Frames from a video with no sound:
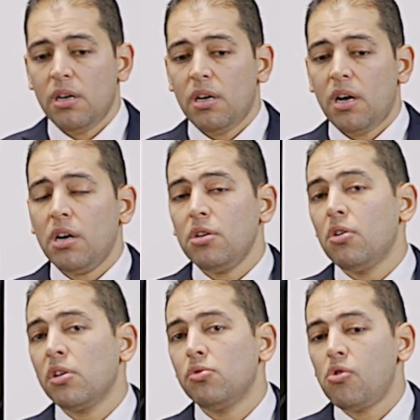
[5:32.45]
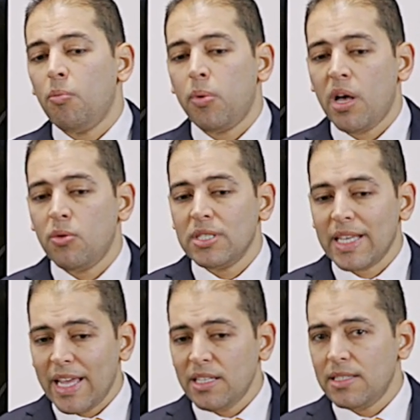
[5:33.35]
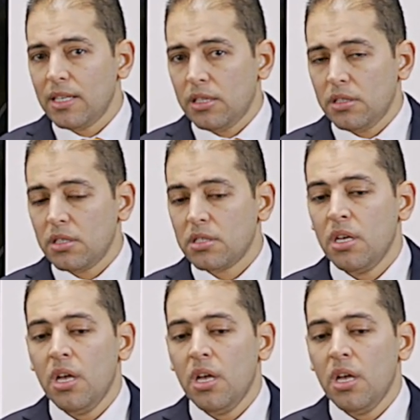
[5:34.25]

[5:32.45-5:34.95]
are you going to comply with any standards,